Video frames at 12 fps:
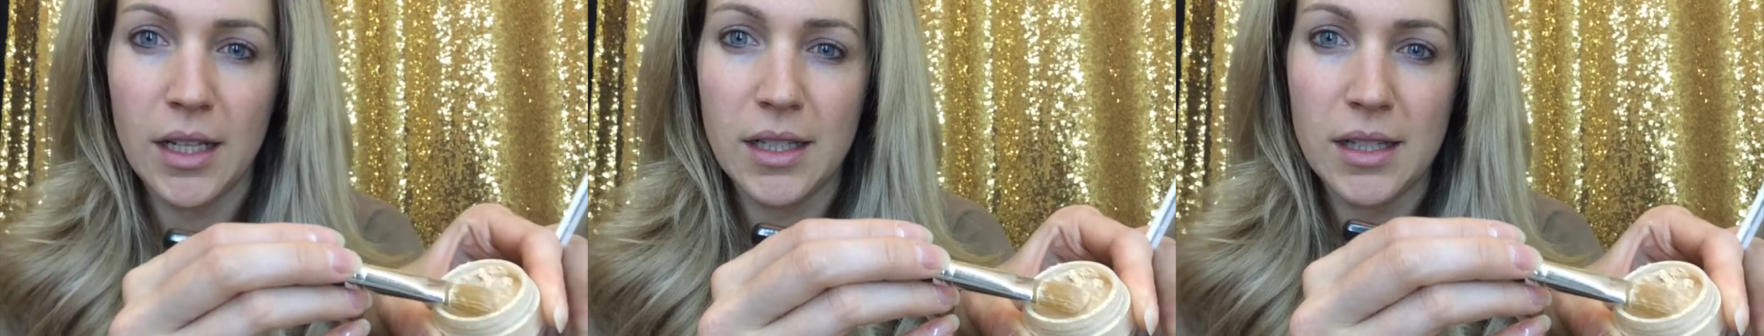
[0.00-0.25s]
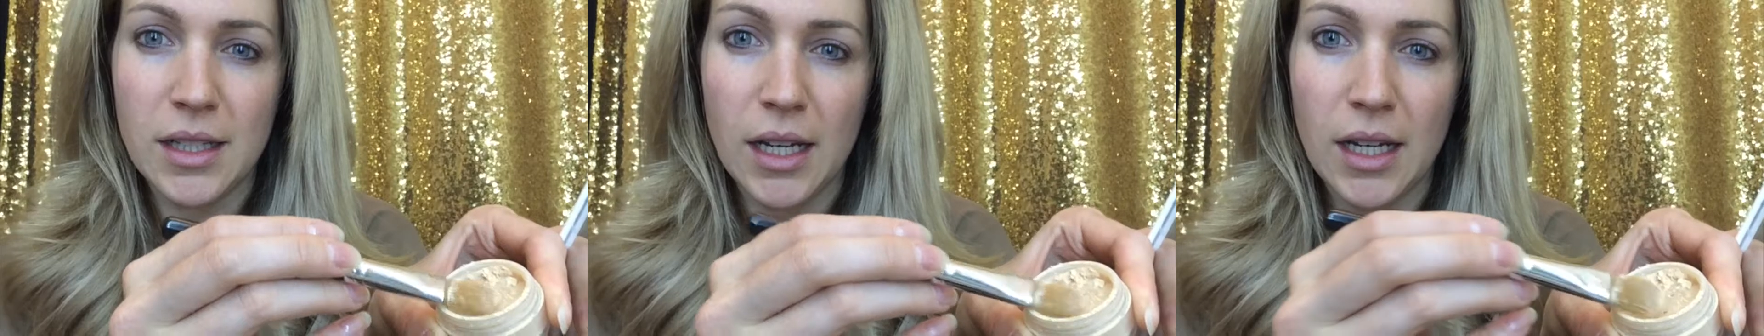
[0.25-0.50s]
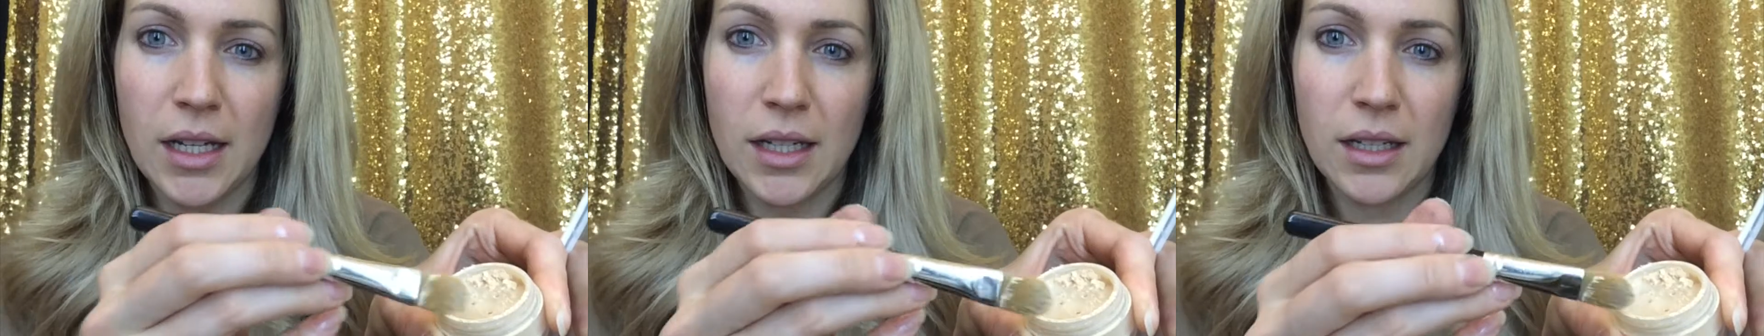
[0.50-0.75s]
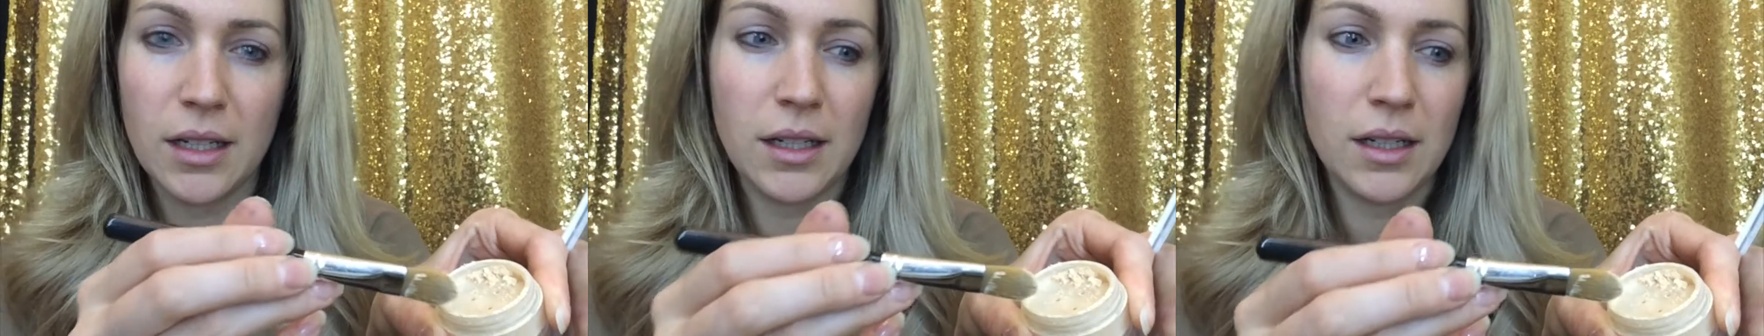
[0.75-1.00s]
It's like,
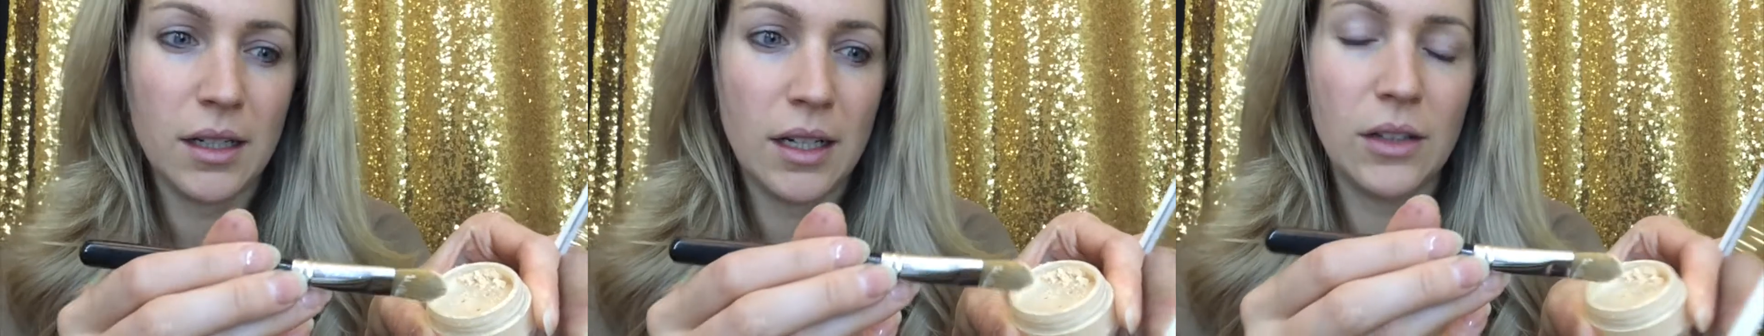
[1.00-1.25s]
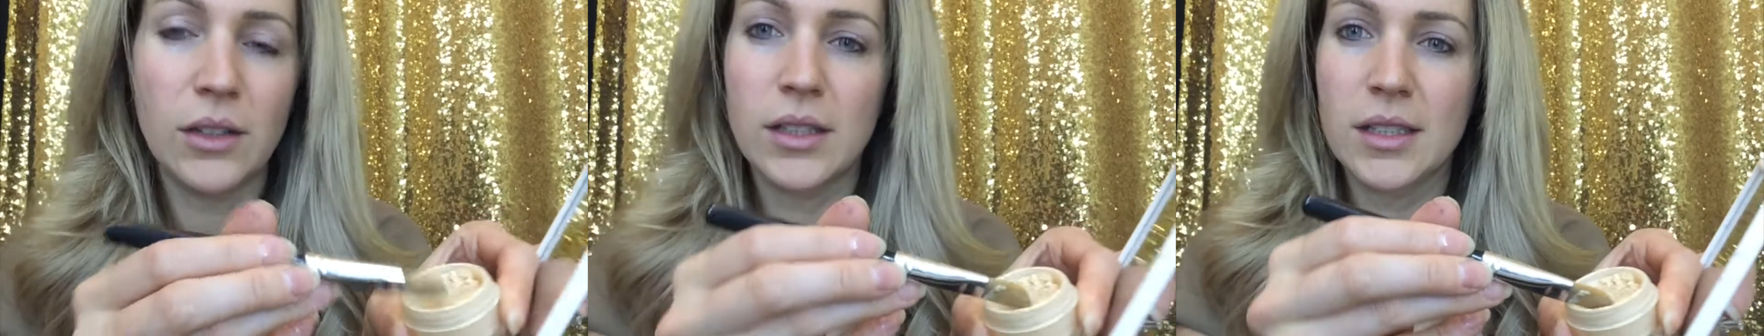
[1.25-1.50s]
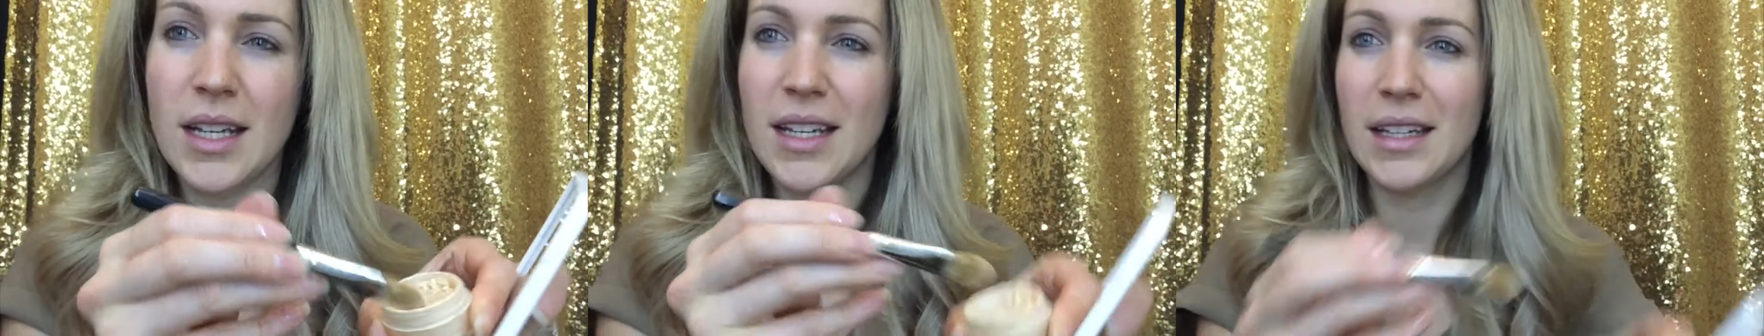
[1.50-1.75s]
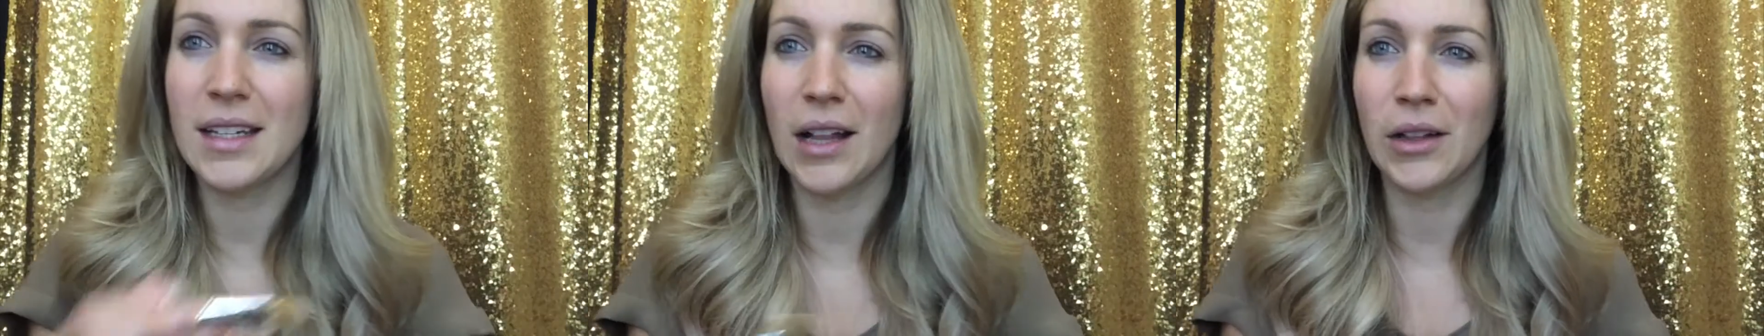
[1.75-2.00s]
it looks like
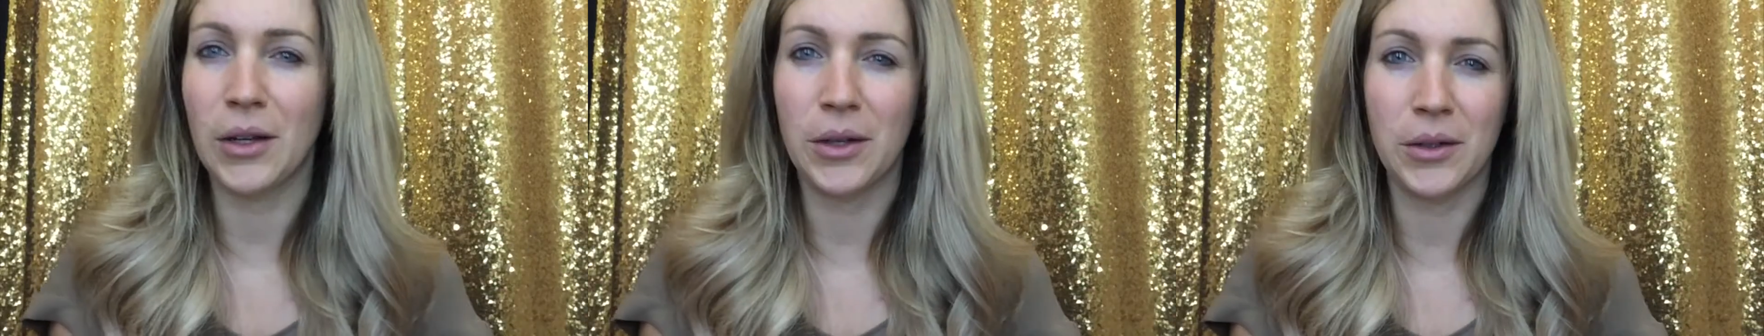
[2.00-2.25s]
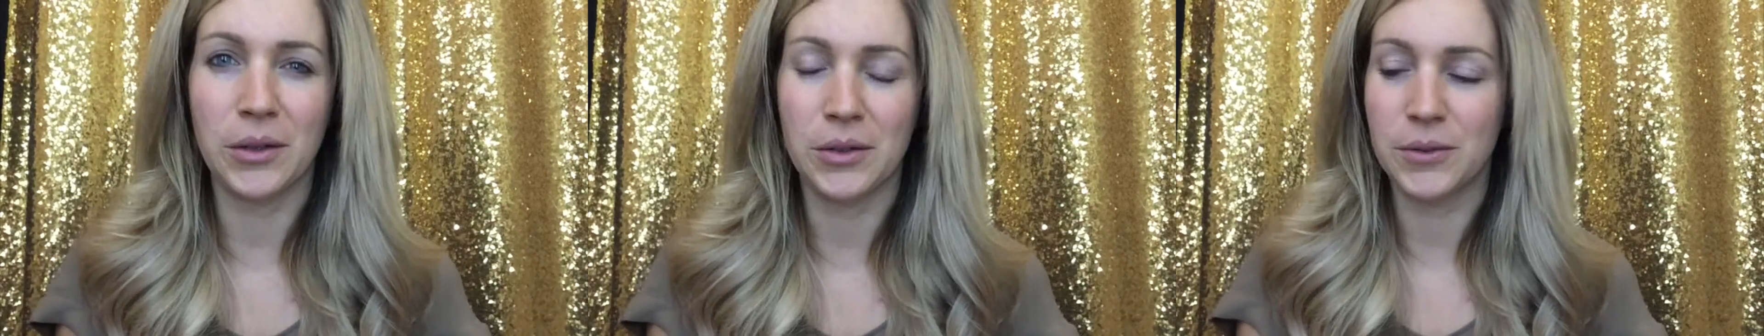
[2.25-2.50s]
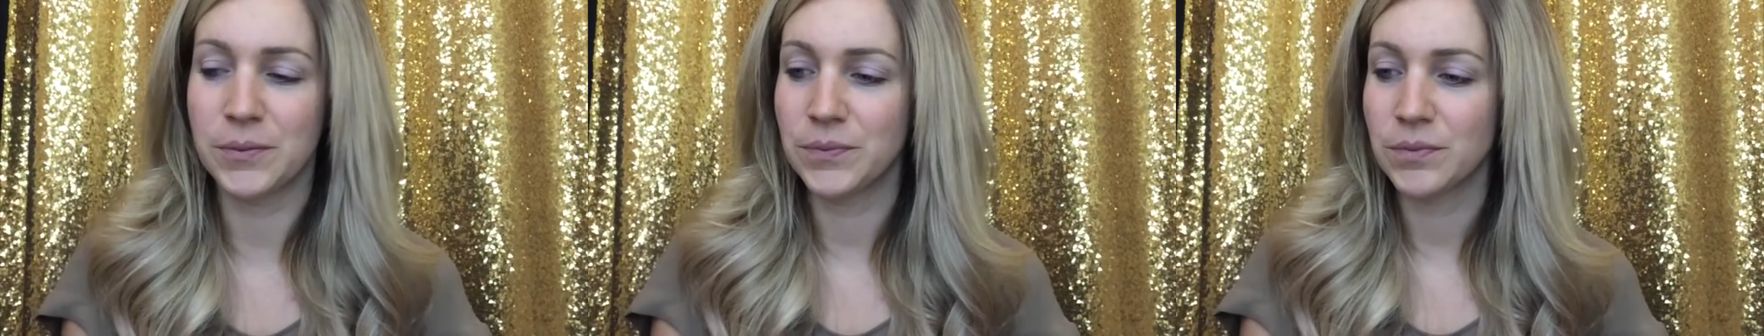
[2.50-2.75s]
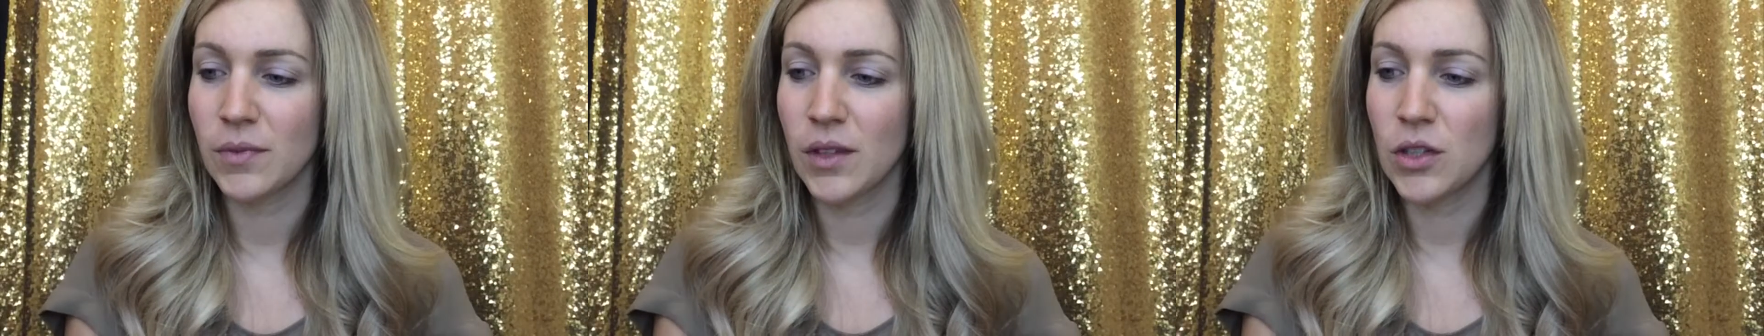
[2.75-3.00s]
yellow
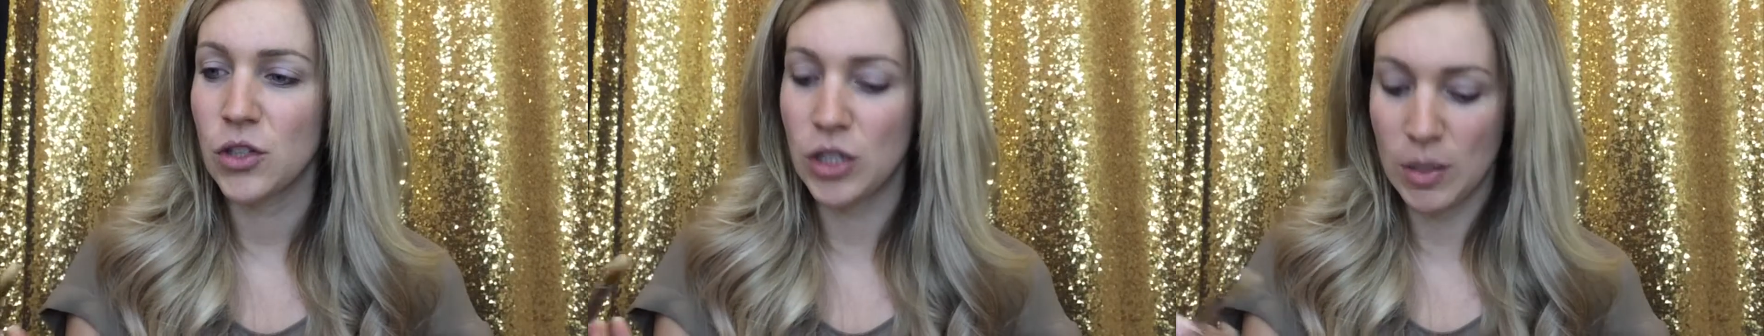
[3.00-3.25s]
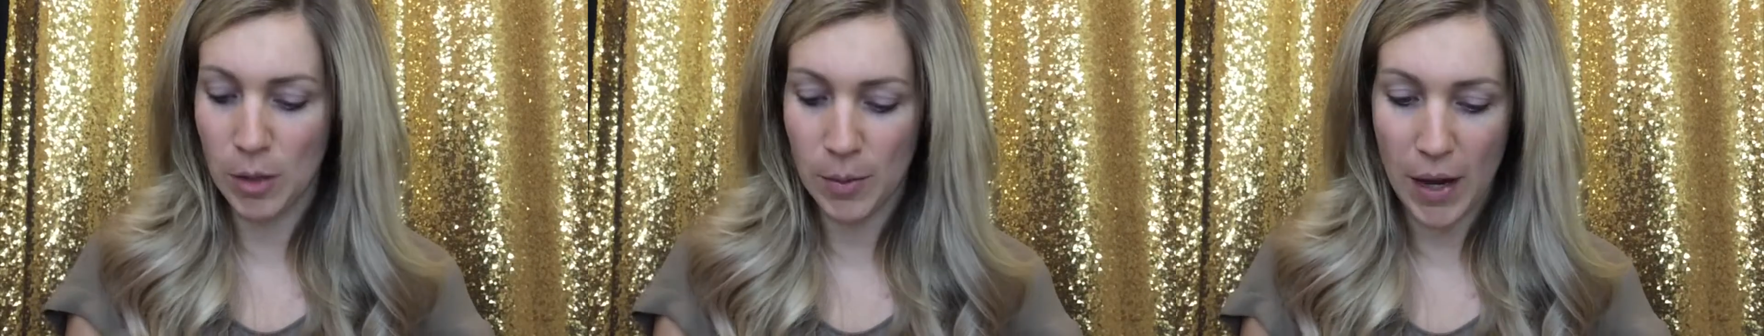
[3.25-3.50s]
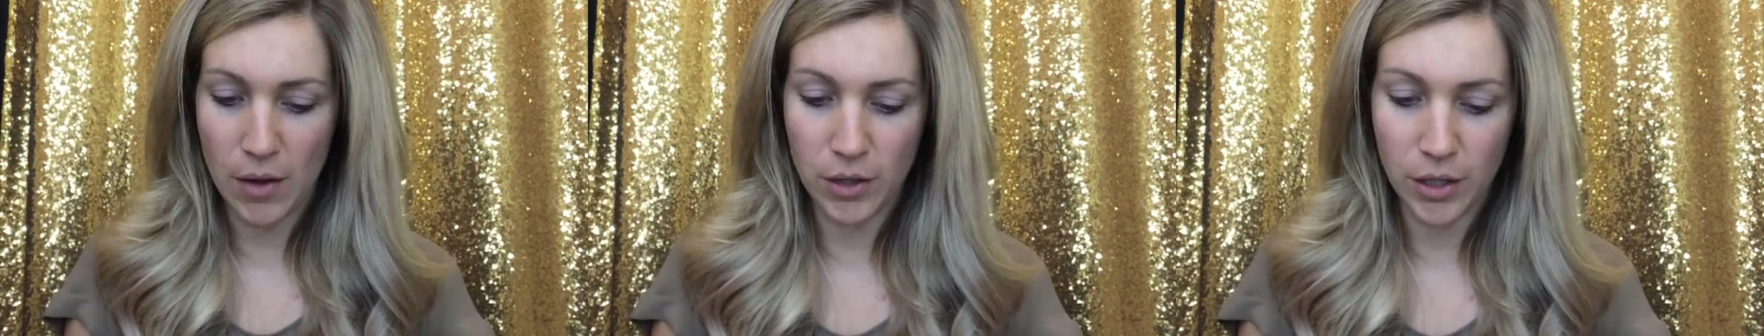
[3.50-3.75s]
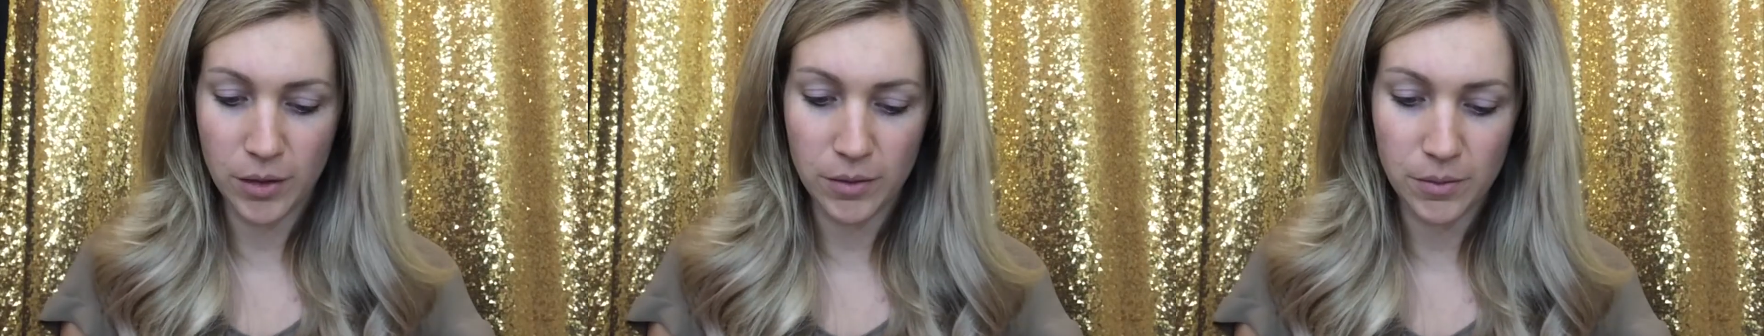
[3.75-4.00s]
shimmer
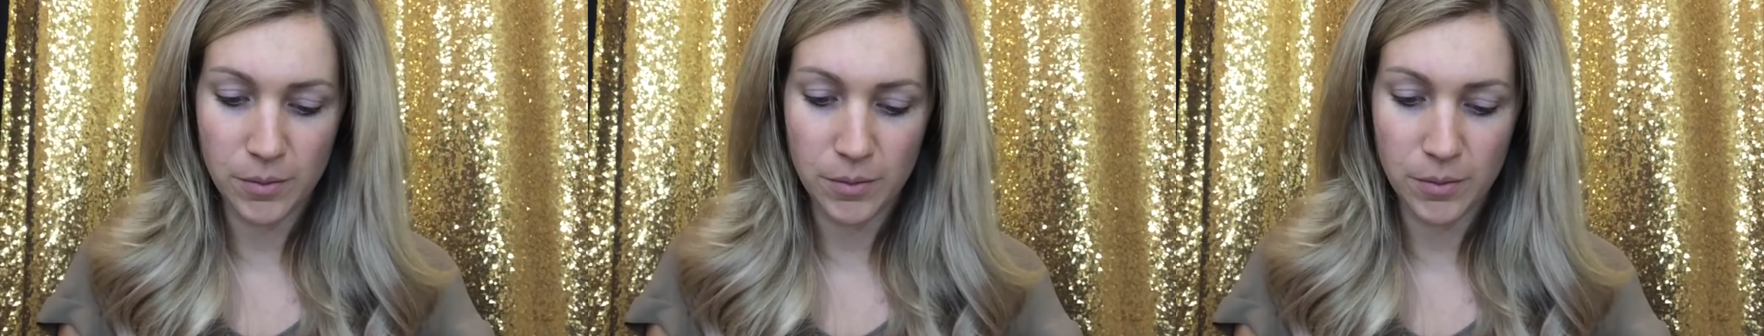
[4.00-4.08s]
powder.